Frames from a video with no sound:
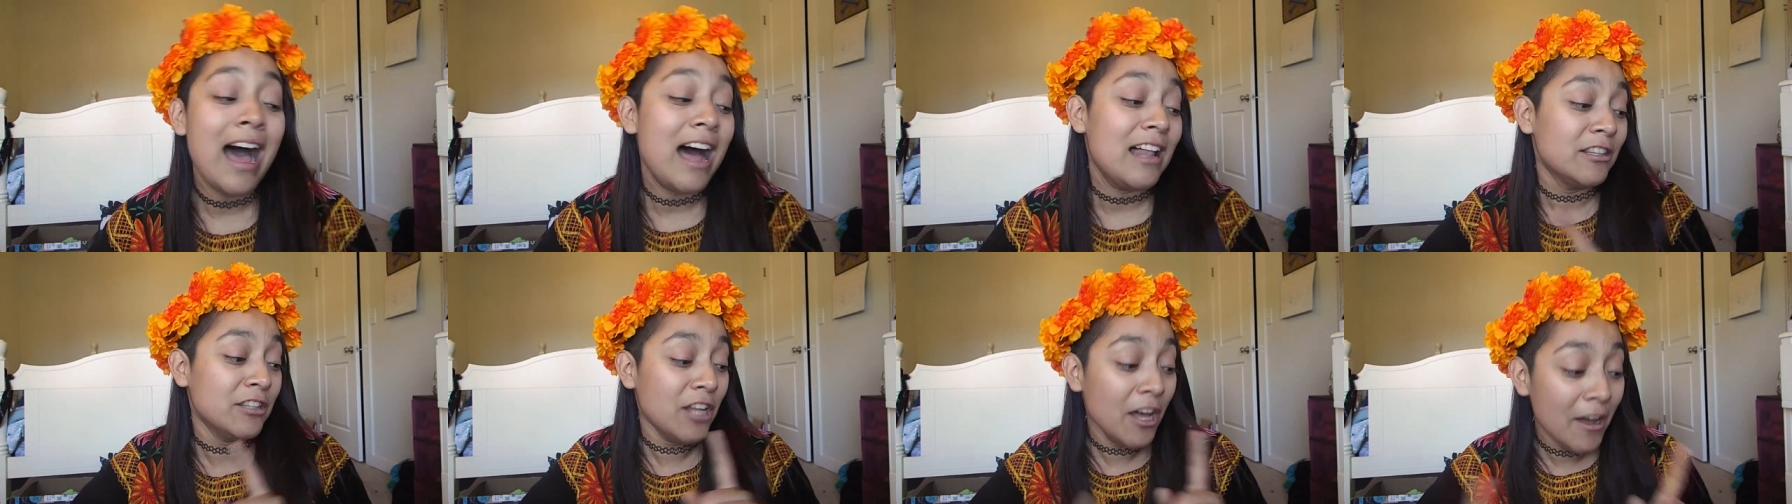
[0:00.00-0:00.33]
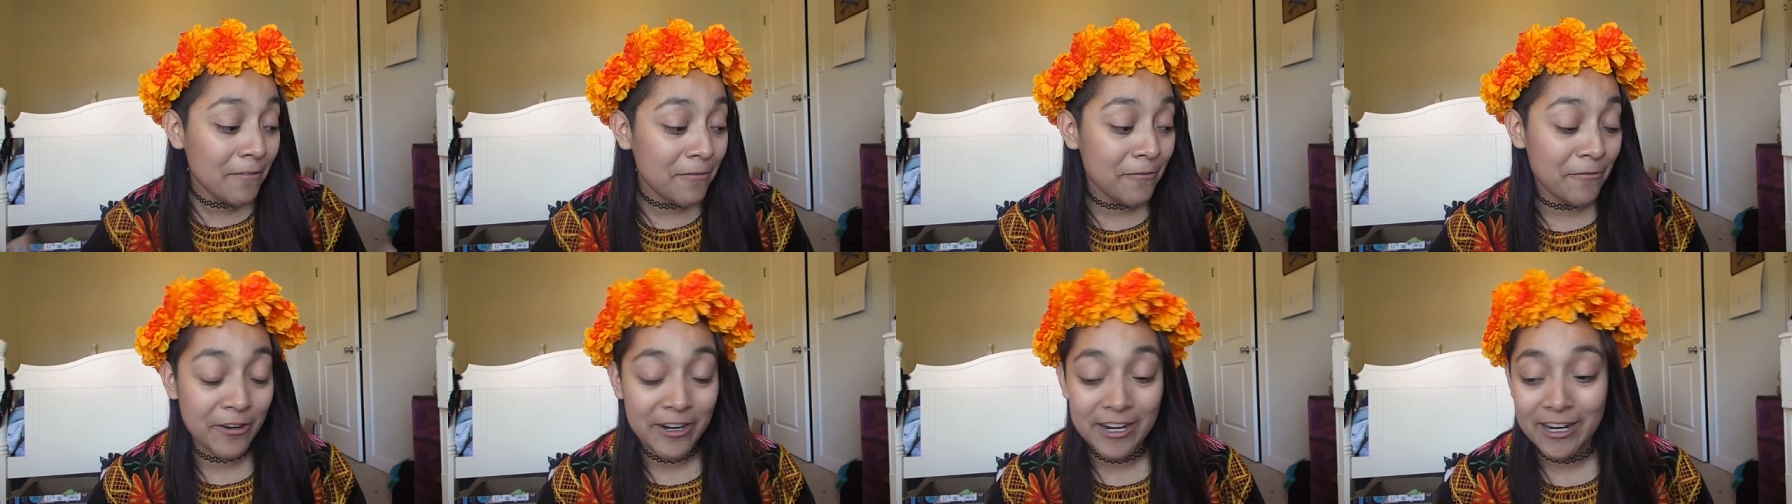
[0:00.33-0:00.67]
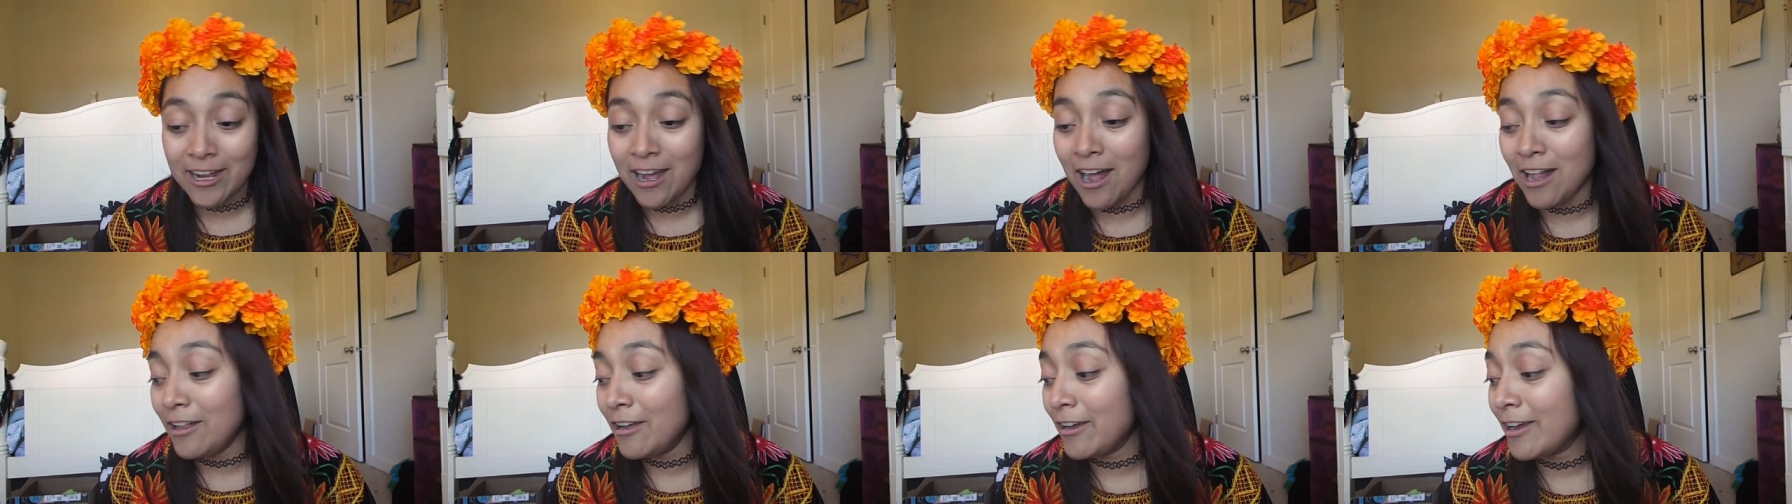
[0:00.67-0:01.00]
I love Frida
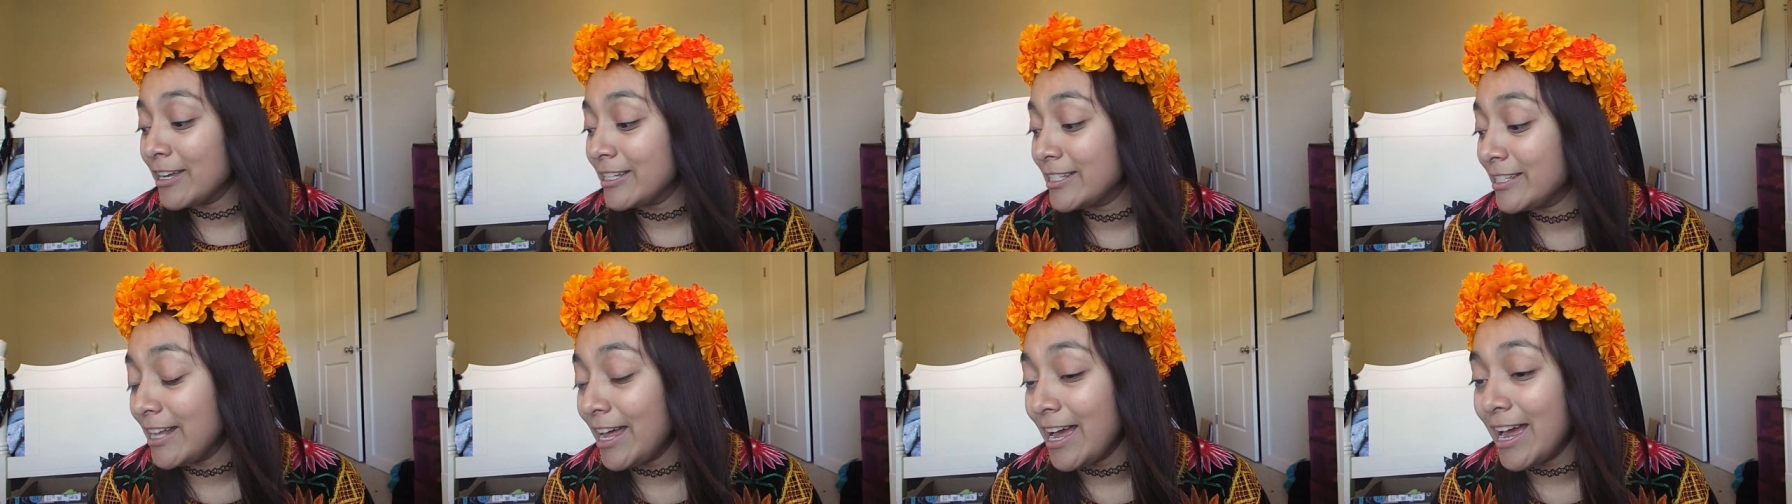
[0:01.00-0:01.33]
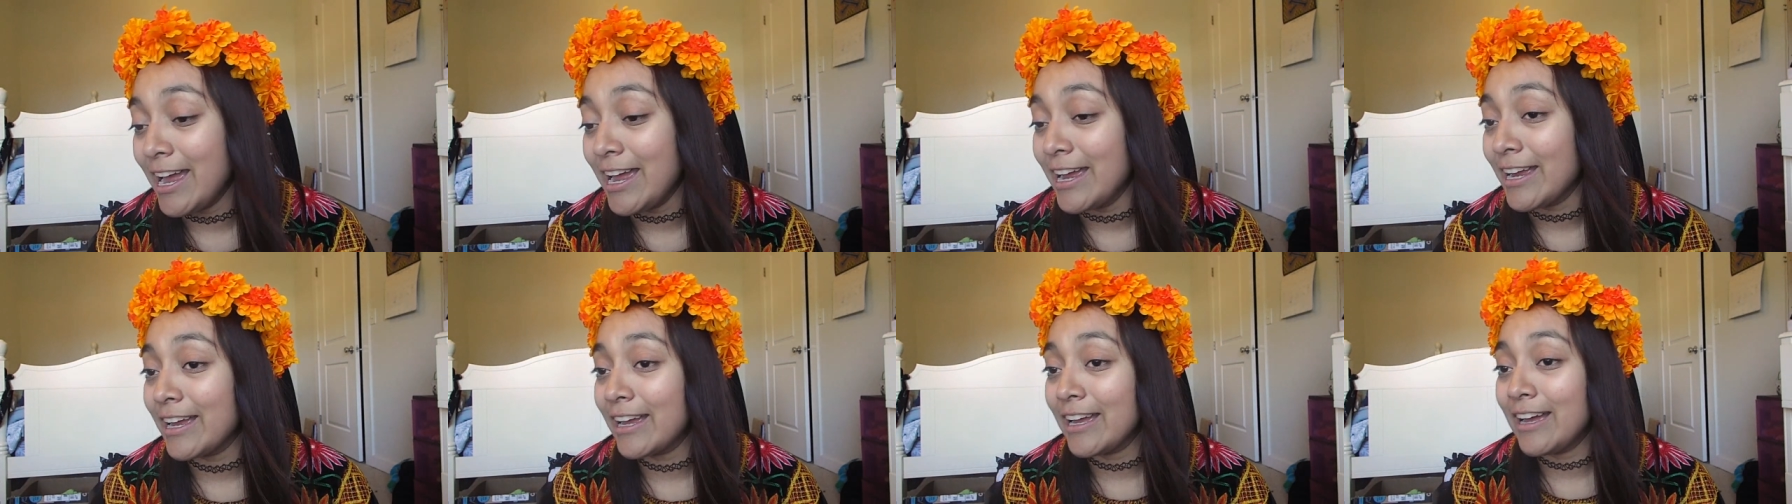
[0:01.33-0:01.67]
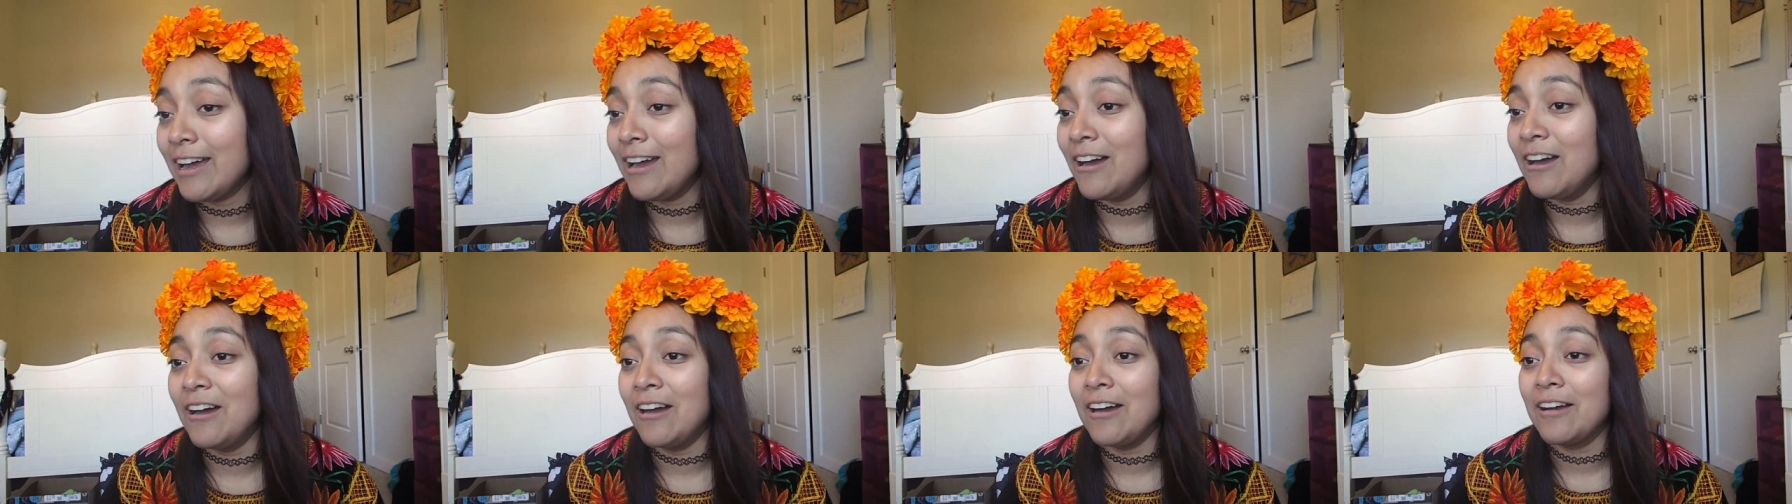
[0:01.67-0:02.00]
Kahlo because like,
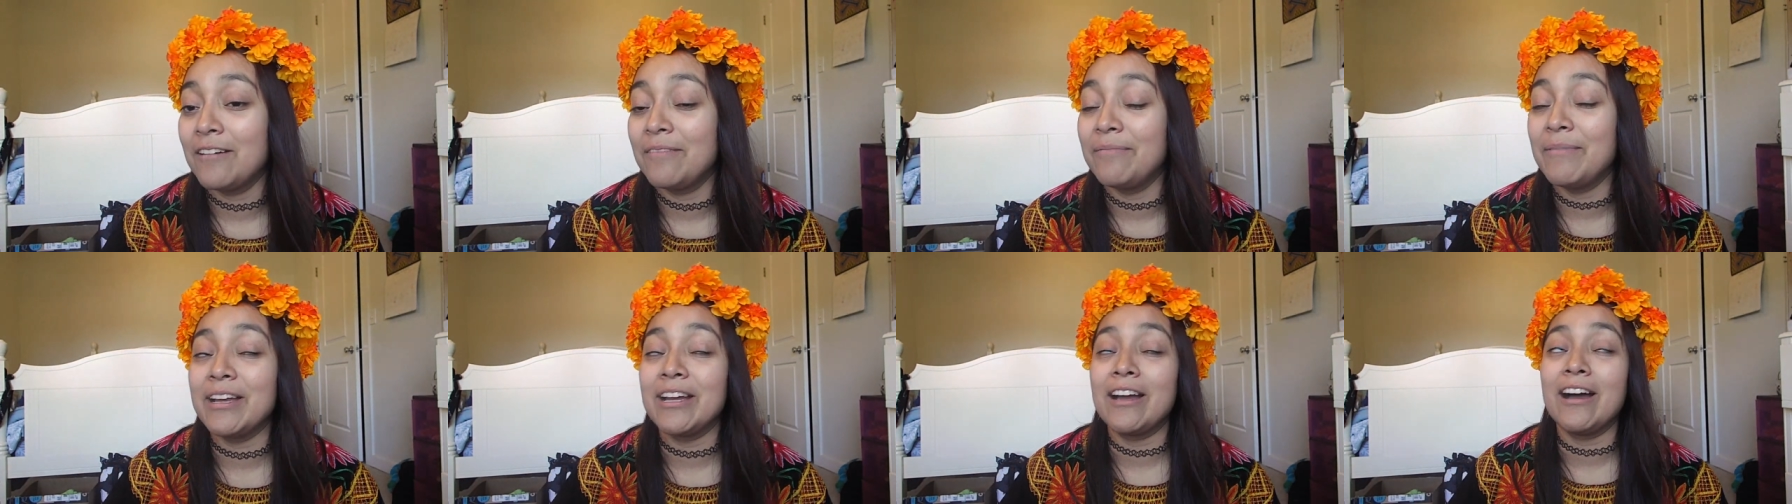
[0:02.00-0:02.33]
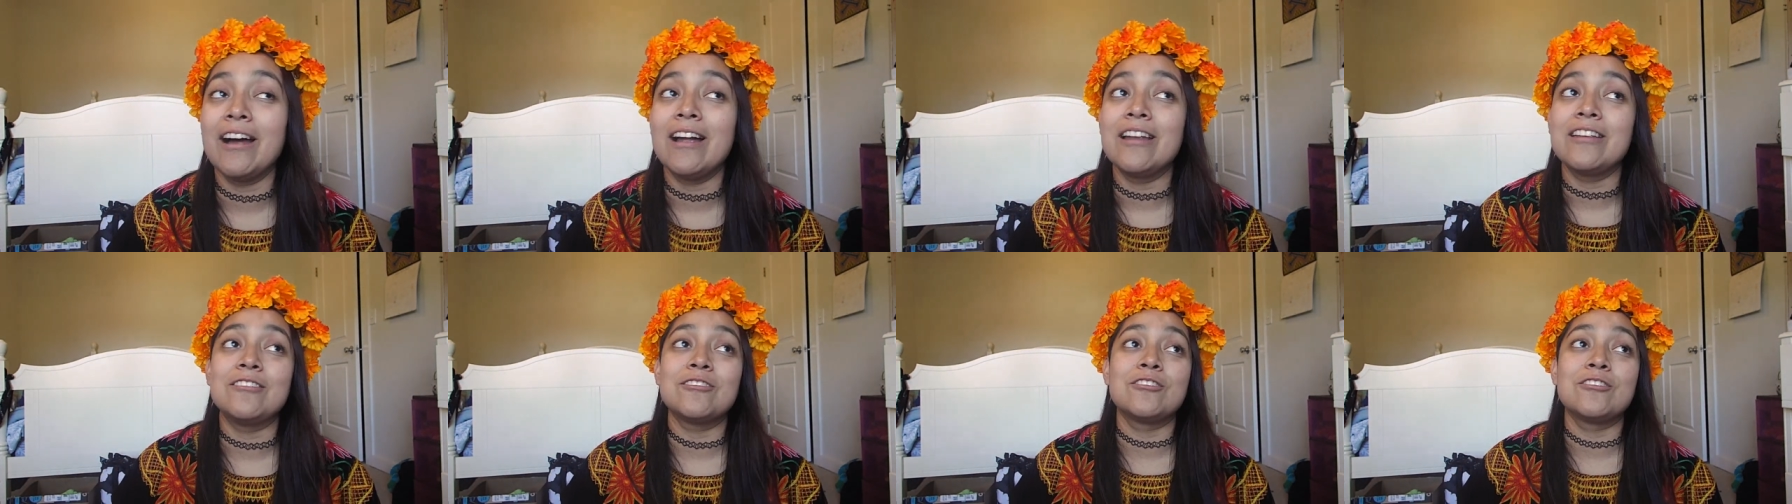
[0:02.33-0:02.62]
oh my god,